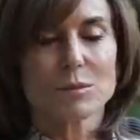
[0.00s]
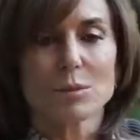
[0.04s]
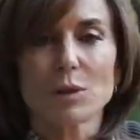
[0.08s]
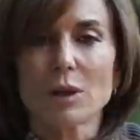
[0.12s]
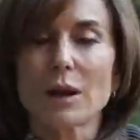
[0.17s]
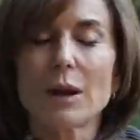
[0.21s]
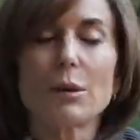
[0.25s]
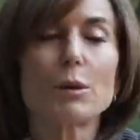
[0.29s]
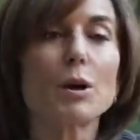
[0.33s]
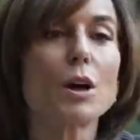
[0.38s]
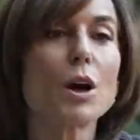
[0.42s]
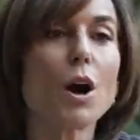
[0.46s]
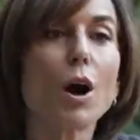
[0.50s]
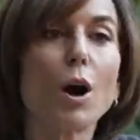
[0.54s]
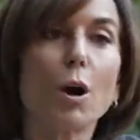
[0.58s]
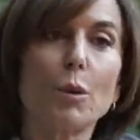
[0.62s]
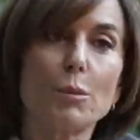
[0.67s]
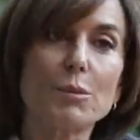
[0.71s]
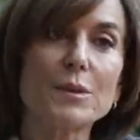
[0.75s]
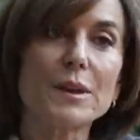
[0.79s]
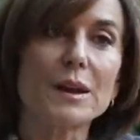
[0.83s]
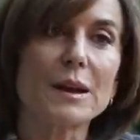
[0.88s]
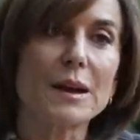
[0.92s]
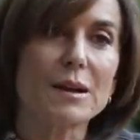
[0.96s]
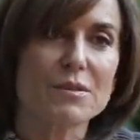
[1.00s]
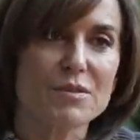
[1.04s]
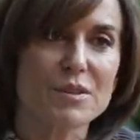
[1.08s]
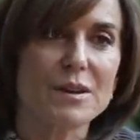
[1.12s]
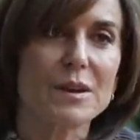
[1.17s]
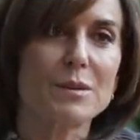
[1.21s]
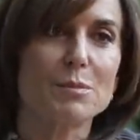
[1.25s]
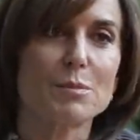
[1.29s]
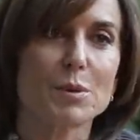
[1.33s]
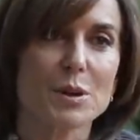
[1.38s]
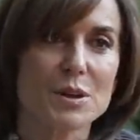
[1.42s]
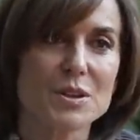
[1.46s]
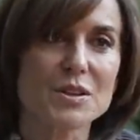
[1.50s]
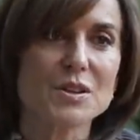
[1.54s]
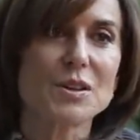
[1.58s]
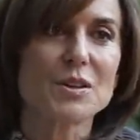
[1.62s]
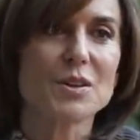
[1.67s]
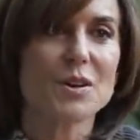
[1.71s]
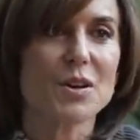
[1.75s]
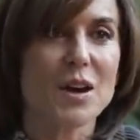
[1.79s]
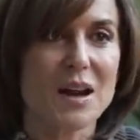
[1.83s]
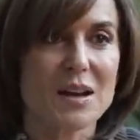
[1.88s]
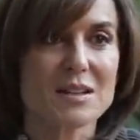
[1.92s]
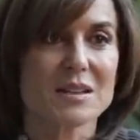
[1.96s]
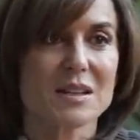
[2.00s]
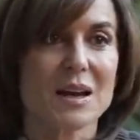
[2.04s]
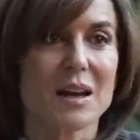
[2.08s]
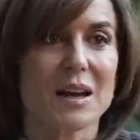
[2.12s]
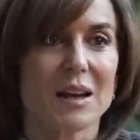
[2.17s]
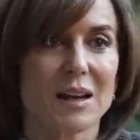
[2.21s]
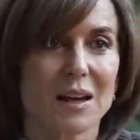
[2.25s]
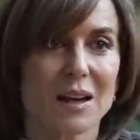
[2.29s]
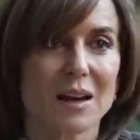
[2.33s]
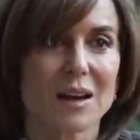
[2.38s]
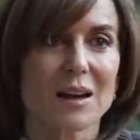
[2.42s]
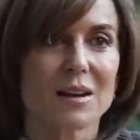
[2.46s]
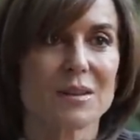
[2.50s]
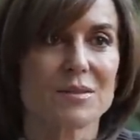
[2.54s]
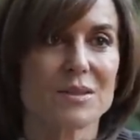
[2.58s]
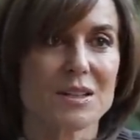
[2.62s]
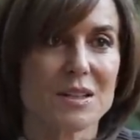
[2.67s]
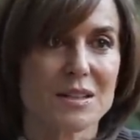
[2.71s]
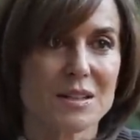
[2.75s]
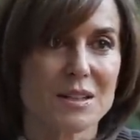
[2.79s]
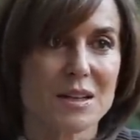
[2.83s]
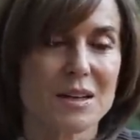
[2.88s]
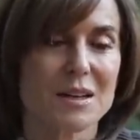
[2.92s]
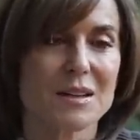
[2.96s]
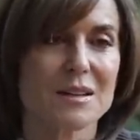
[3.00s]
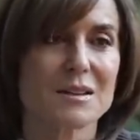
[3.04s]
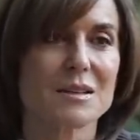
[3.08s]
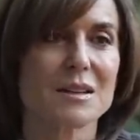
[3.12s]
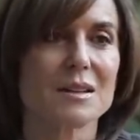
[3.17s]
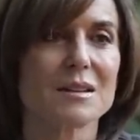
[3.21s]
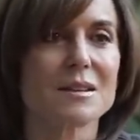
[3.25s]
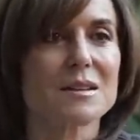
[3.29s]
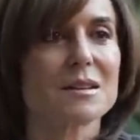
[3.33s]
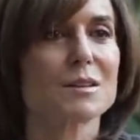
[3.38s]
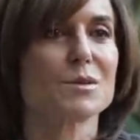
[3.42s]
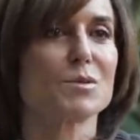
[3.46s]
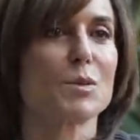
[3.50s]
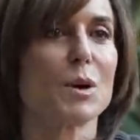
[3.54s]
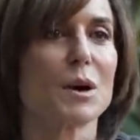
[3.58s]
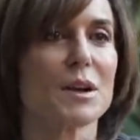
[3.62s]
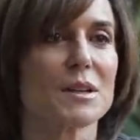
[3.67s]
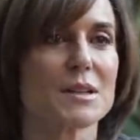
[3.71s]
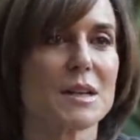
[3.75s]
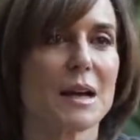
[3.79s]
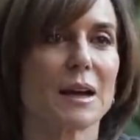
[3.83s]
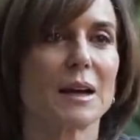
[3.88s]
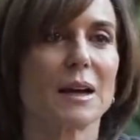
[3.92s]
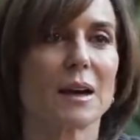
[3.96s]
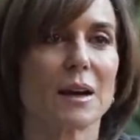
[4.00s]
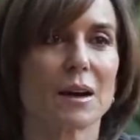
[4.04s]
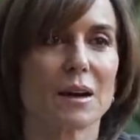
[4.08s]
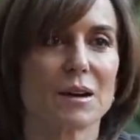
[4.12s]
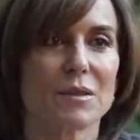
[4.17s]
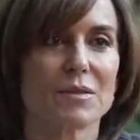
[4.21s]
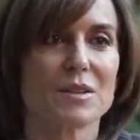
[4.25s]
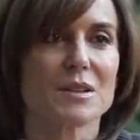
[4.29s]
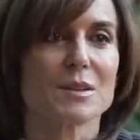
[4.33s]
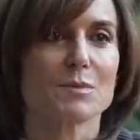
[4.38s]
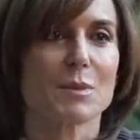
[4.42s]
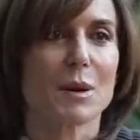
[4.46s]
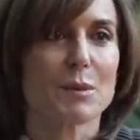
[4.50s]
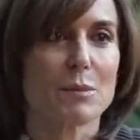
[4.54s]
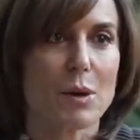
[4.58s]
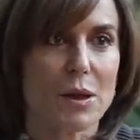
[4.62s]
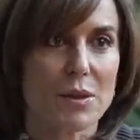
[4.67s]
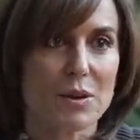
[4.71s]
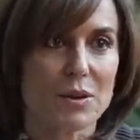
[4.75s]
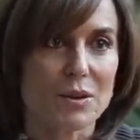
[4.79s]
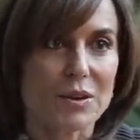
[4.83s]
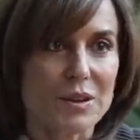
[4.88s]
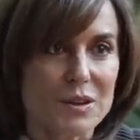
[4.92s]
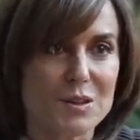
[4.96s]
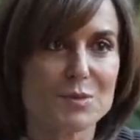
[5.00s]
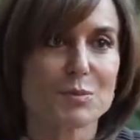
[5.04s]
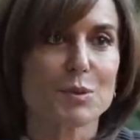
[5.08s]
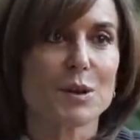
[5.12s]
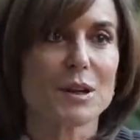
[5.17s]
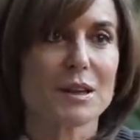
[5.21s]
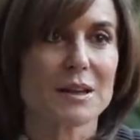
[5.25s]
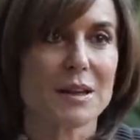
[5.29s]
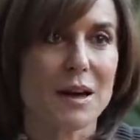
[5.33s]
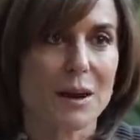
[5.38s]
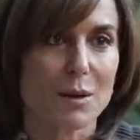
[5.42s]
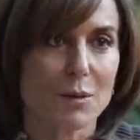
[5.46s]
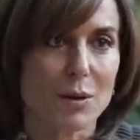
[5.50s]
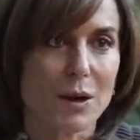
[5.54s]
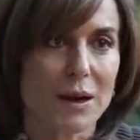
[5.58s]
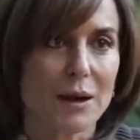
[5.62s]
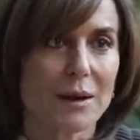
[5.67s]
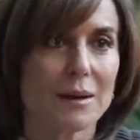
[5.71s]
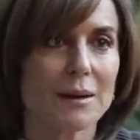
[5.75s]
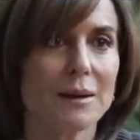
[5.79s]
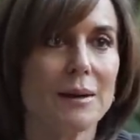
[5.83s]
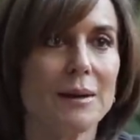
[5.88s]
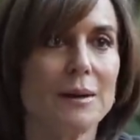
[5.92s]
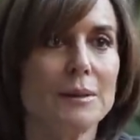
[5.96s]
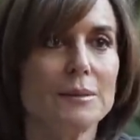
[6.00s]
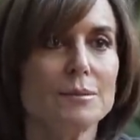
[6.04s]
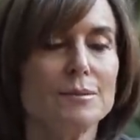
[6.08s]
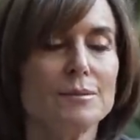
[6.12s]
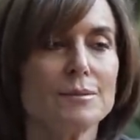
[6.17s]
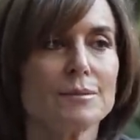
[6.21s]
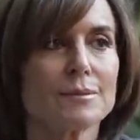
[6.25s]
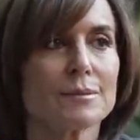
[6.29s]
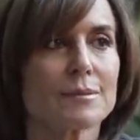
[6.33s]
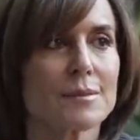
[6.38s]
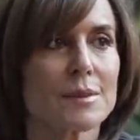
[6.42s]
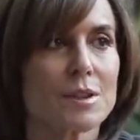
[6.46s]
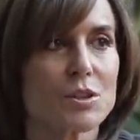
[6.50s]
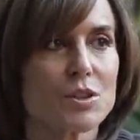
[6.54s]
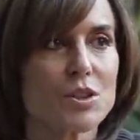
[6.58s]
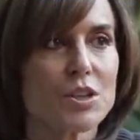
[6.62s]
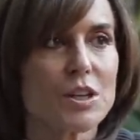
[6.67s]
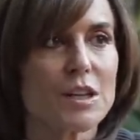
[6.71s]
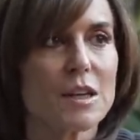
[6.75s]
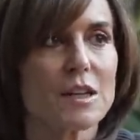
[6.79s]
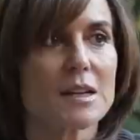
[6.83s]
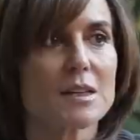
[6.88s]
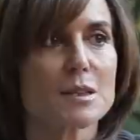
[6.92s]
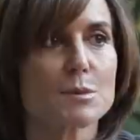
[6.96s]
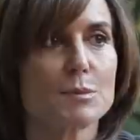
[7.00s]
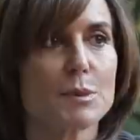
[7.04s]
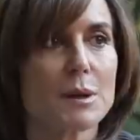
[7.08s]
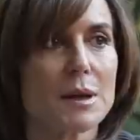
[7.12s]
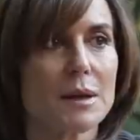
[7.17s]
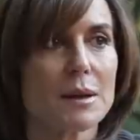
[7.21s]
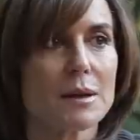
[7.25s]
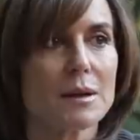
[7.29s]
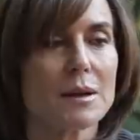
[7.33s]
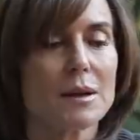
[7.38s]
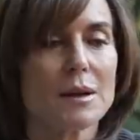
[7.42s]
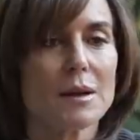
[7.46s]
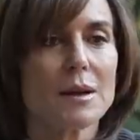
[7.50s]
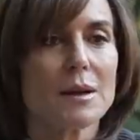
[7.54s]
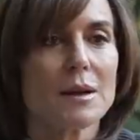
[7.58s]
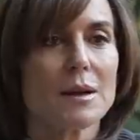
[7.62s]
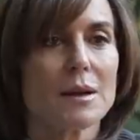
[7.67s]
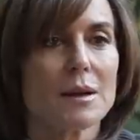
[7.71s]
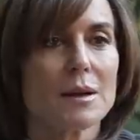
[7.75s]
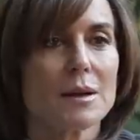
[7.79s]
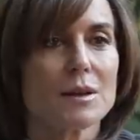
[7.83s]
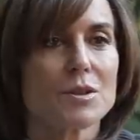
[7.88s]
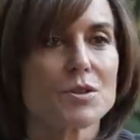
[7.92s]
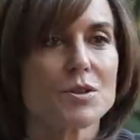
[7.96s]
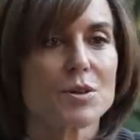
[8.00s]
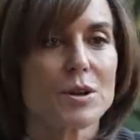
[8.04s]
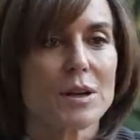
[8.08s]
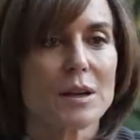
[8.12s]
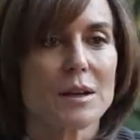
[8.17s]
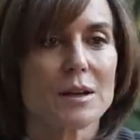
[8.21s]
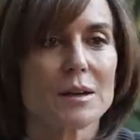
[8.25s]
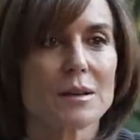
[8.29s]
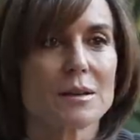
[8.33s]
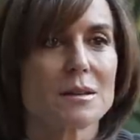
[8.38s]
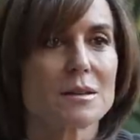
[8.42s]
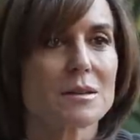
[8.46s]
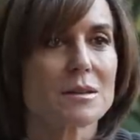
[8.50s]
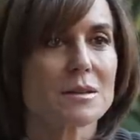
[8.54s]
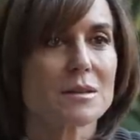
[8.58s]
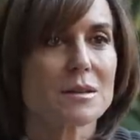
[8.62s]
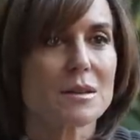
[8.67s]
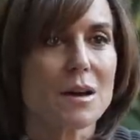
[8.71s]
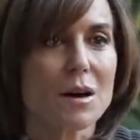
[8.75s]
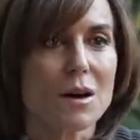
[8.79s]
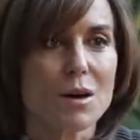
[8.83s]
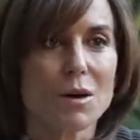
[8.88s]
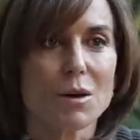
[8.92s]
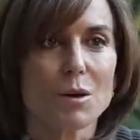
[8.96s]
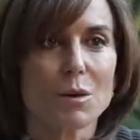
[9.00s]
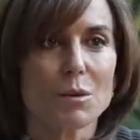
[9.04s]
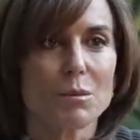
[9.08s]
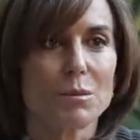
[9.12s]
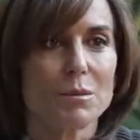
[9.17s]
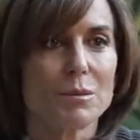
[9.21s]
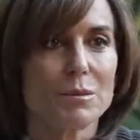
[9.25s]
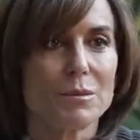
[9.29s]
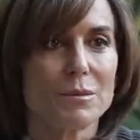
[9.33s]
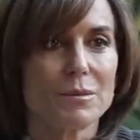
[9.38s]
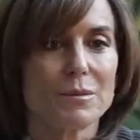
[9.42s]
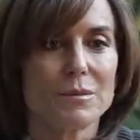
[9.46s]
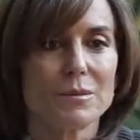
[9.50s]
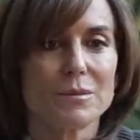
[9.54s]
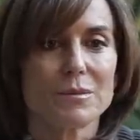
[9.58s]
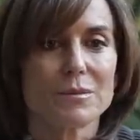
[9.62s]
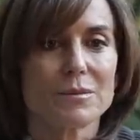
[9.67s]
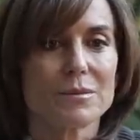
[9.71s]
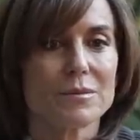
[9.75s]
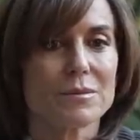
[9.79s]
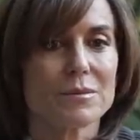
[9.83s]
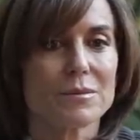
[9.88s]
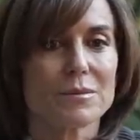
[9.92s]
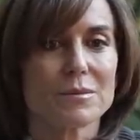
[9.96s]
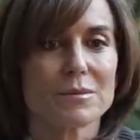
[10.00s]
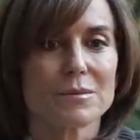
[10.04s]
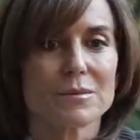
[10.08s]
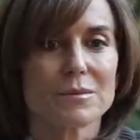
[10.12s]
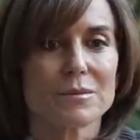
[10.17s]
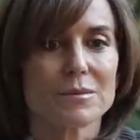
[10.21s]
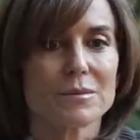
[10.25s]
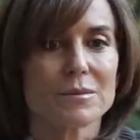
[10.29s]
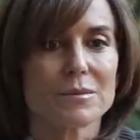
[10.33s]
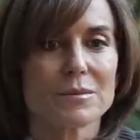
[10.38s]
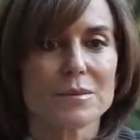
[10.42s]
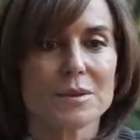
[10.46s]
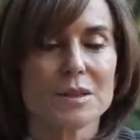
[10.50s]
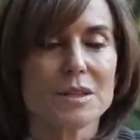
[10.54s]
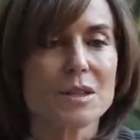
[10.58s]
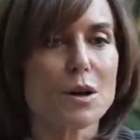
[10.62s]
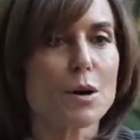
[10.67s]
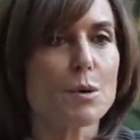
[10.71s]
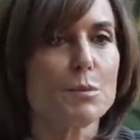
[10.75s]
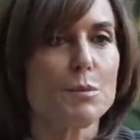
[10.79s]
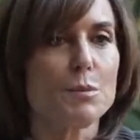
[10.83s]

Well, I would hope that every person who has any kind of disease is as well taken care of as my mother, let's put it that way. She has been treated so, so